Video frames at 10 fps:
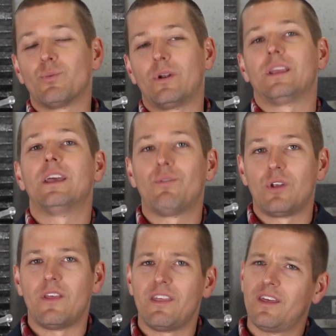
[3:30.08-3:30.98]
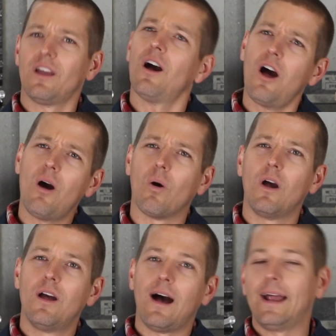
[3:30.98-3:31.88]
someone a gift and they think, oh,
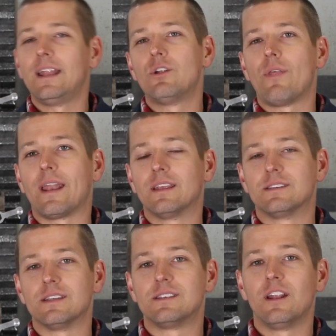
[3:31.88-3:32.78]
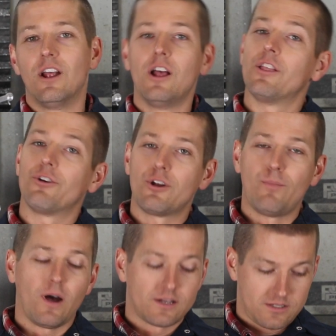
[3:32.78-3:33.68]
I didn't know that existed. thirty
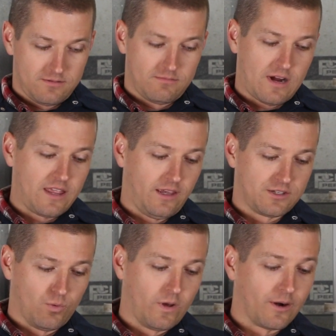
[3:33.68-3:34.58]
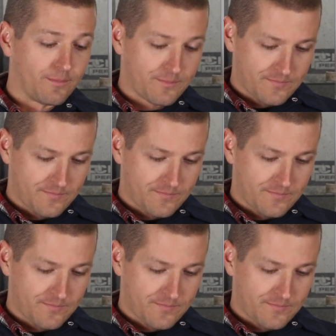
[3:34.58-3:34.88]
bucks, I think it's a winner.